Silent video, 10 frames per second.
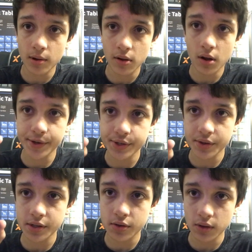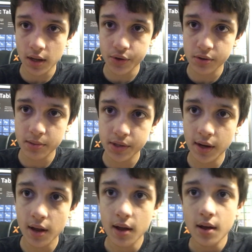ball. Also, these two yellows are
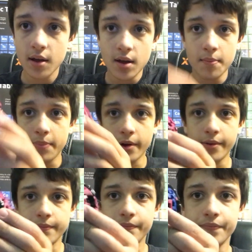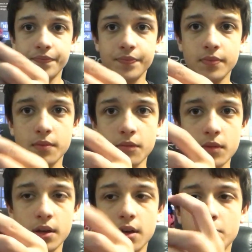missing, but
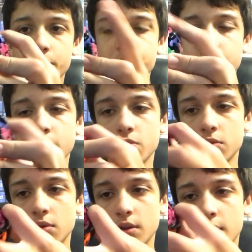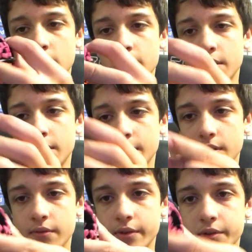gear ball's pretty cool.
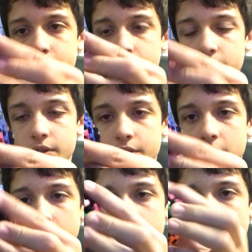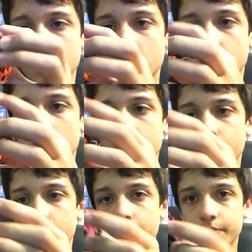It's just a standard gear ball
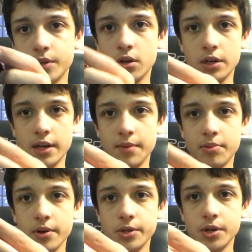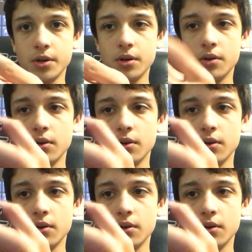from Target, I'm pretty sure.